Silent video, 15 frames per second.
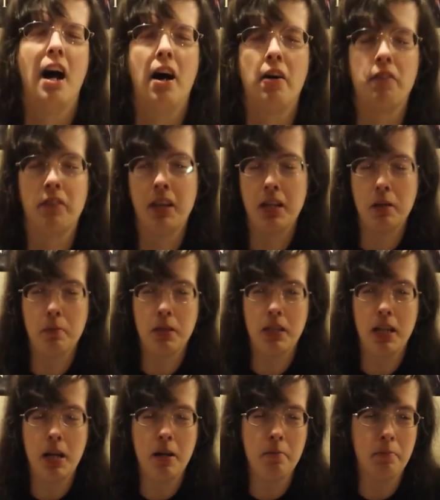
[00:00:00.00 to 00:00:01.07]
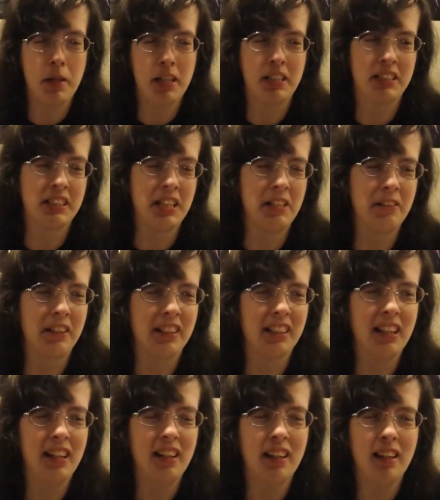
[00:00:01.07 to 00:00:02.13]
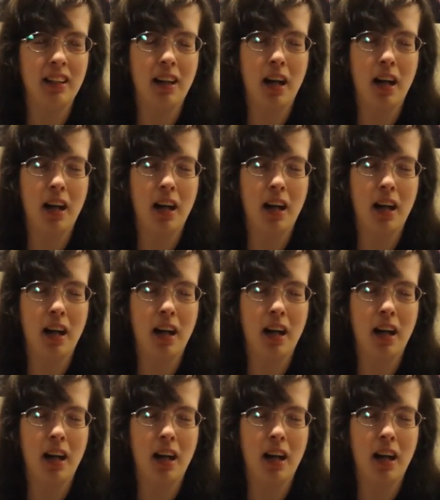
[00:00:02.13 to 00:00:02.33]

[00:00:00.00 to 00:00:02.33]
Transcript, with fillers: of Lady Midnight by Cassandra Clare.